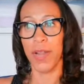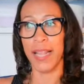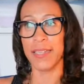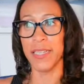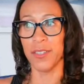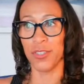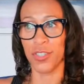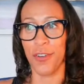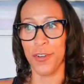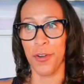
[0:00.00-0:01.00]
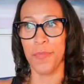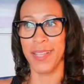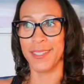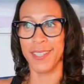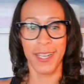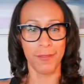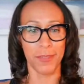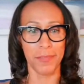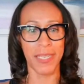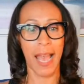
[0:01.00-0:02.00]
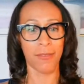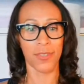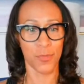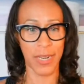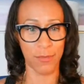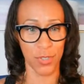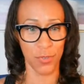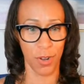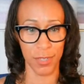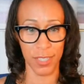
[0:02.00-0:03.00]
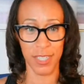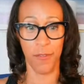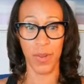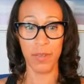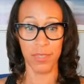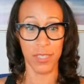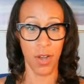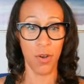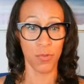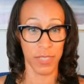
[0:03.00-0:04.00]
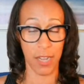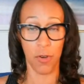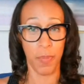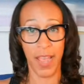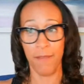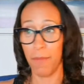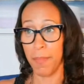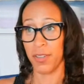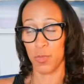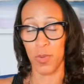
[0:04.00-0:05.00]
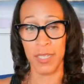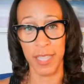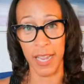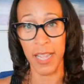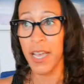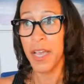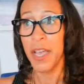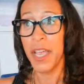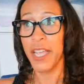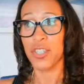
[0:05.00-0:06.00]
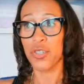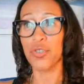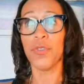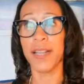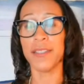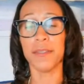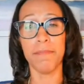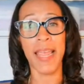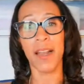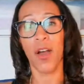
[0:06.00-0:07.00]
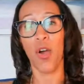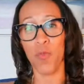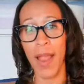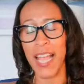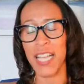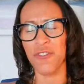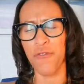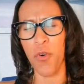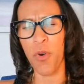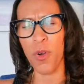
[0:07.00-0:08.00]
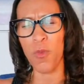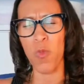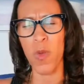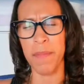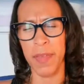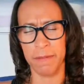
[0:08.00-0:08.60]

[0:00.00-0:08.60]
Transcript: that the leaders turned on me and said it was me. I was the one that was doing all this stuff when he was a known psychopath. My boss was like, it's true that this man harassed 4 women.